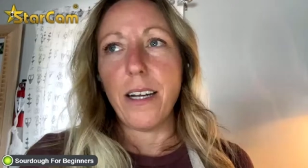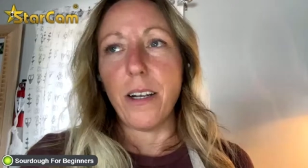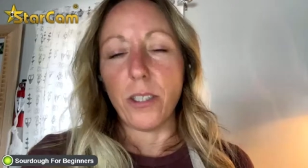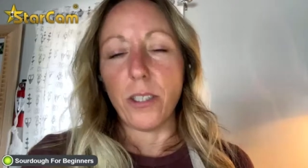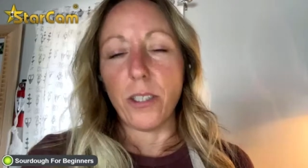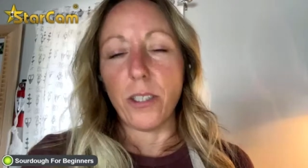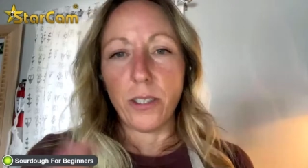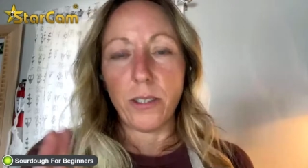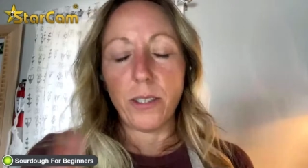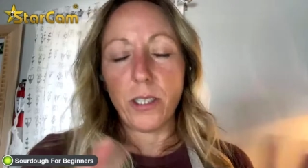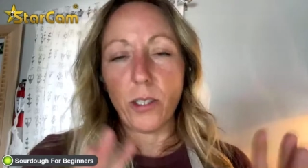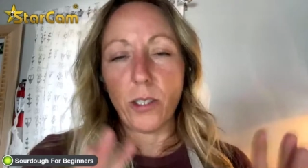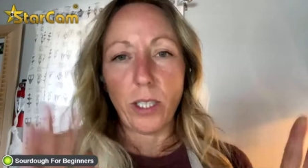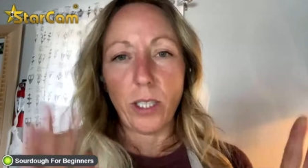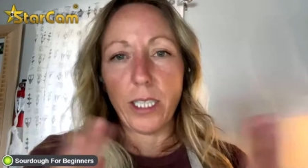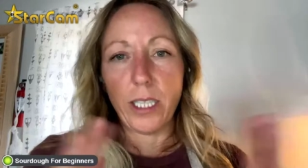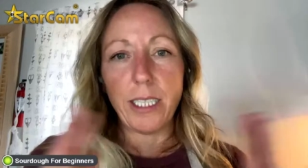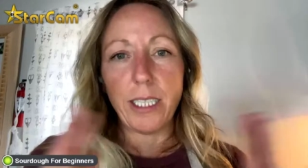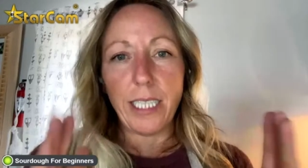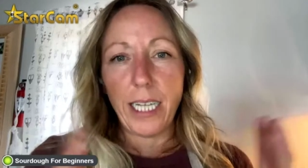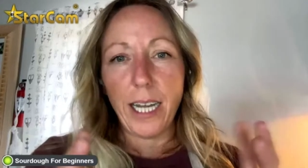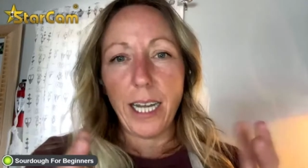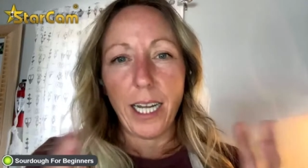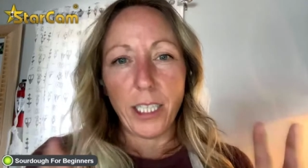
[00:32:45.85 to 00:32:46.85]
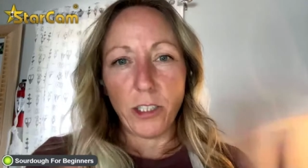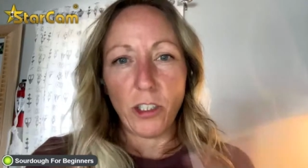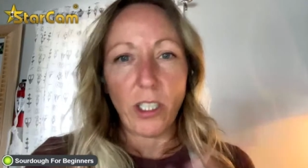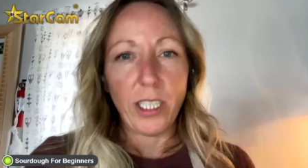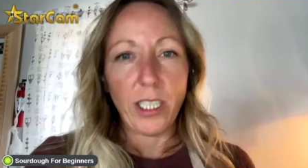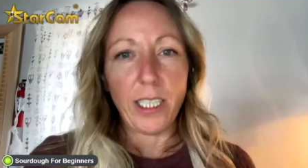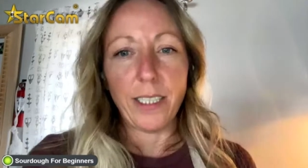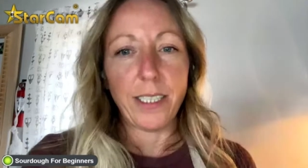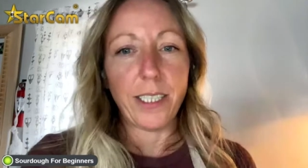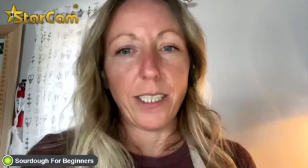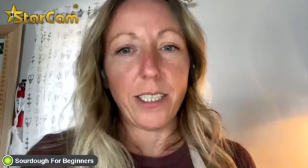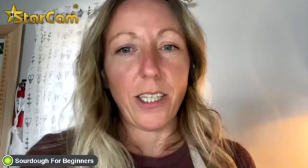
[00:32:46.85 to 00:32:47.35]
or sorry, the
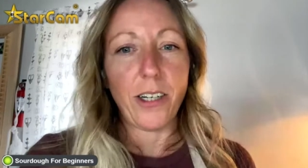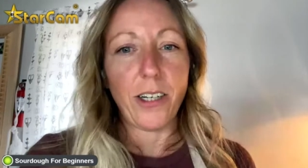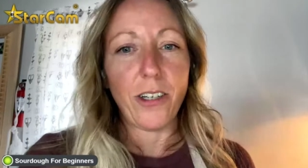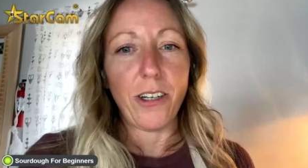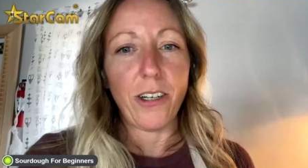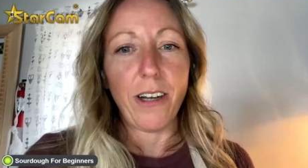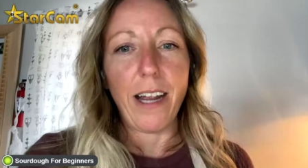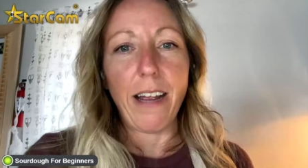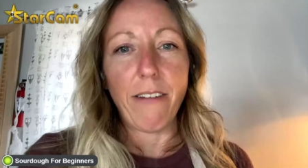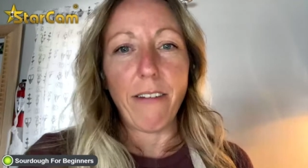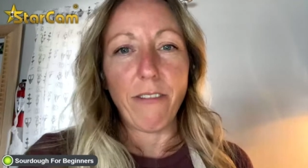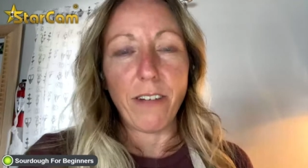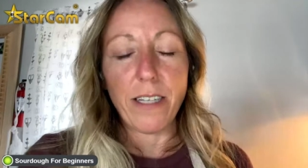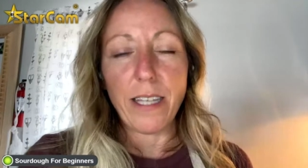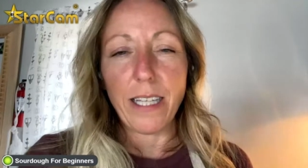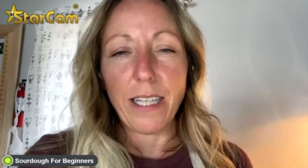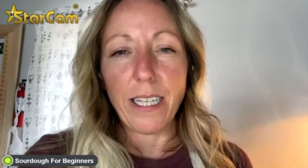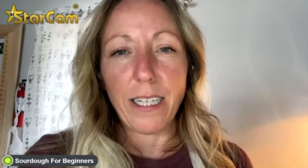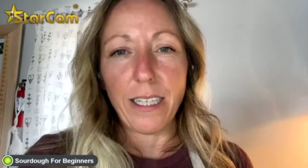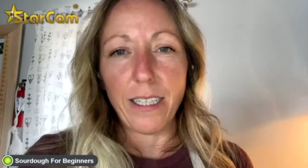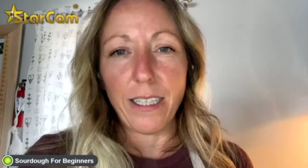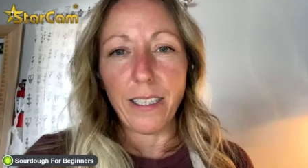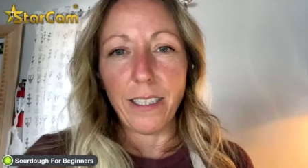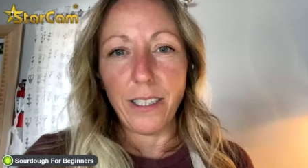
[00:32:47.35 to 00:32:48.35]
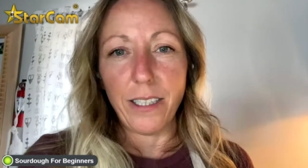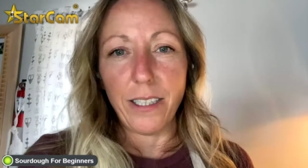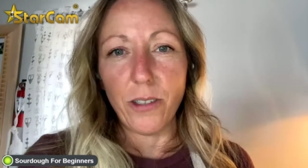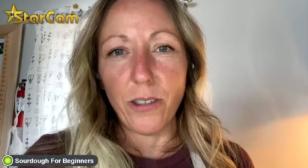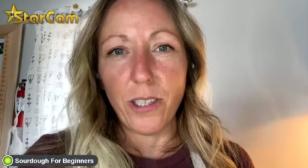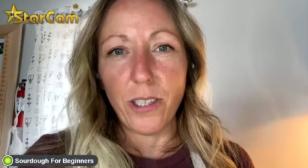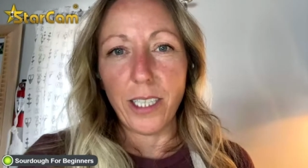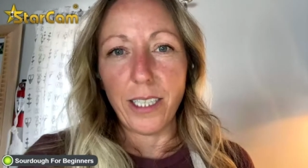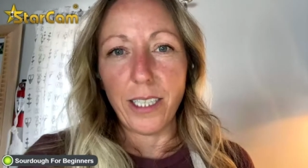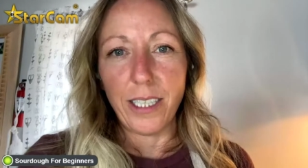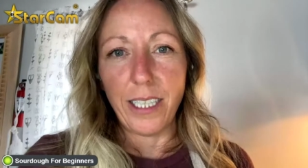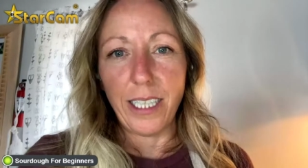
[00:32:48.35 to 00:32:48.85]
dehydrated starter, everything
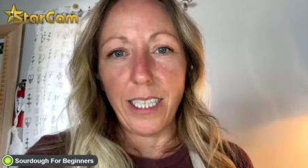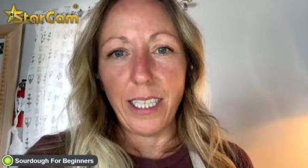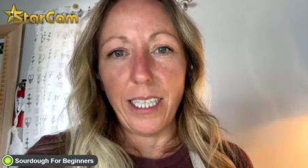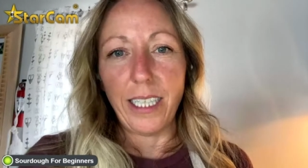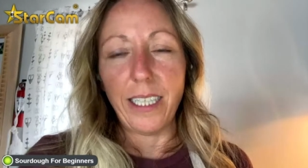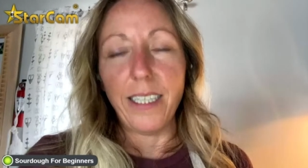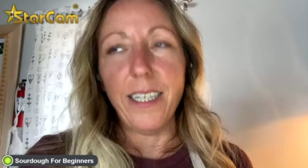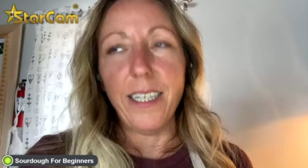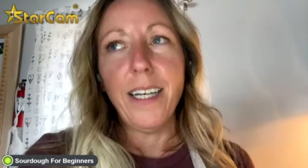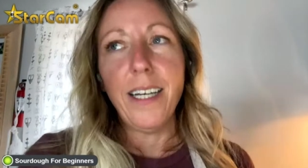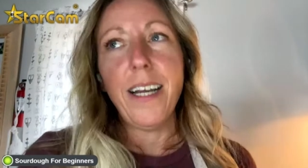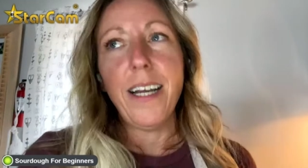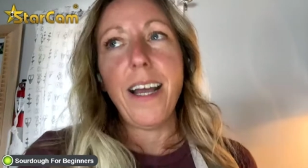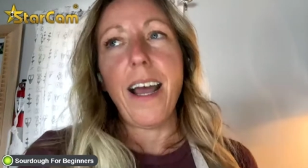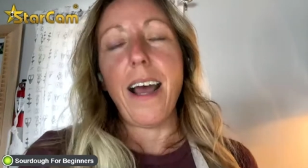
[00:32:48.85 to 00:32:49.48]
you could need.